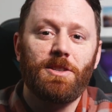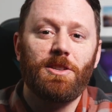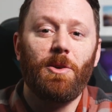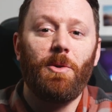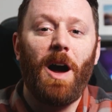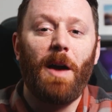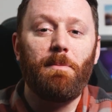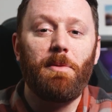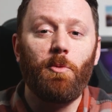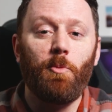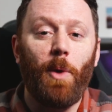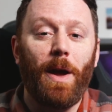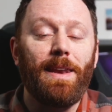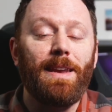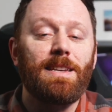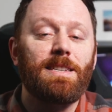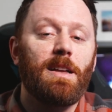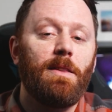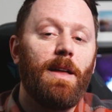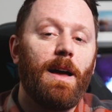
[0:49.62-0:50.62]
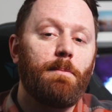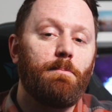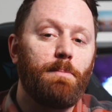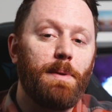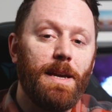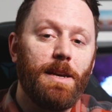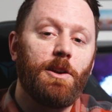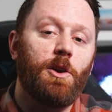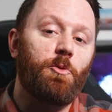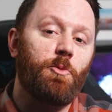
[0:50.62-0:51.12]
So I've been waiting till I
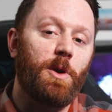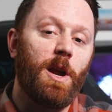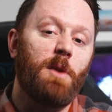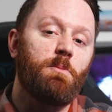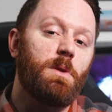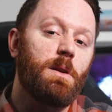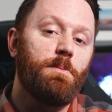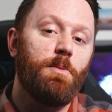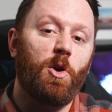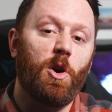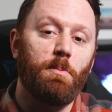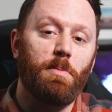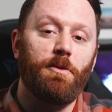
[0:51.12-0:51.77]
beat A Realm Reborn